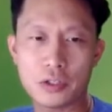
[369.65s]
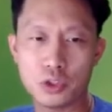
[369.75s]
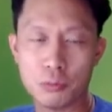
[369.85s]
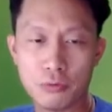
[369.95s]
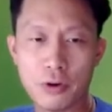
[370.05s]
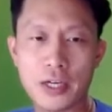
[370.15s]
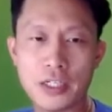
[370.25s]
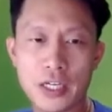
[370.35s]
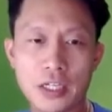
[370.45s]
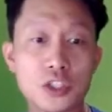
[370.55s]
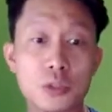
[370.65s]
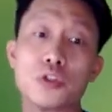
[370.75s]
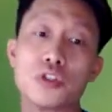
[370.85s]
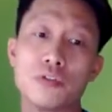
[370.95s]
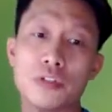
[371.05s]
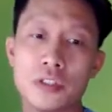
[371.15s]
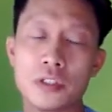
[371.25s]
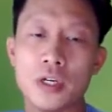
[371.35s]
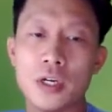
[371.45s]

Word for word: to provide a customer service